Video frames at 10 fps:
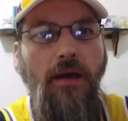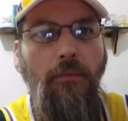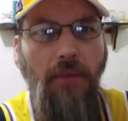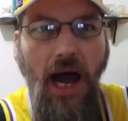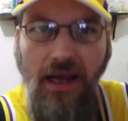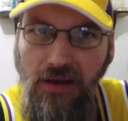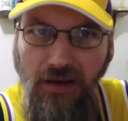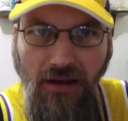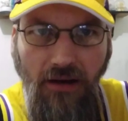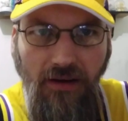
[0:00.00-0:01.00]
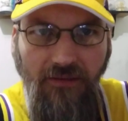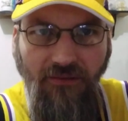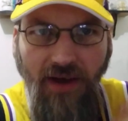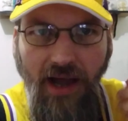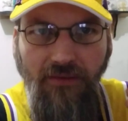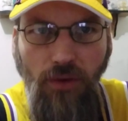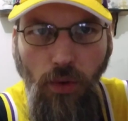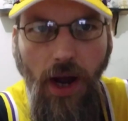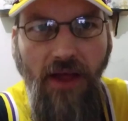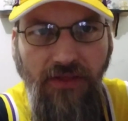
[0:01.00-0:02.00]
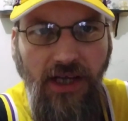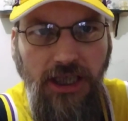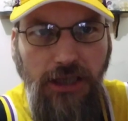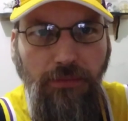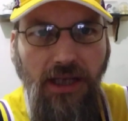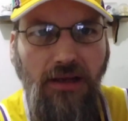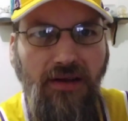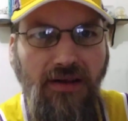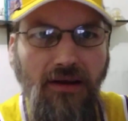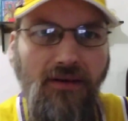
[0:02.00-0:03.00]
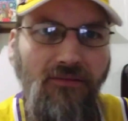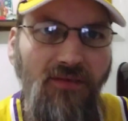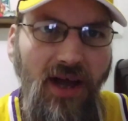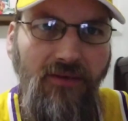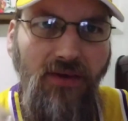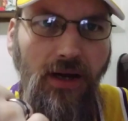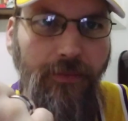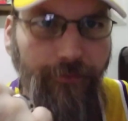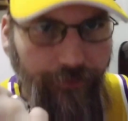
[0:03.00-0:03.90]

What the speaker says: My starting five, who I think should be the starting five, are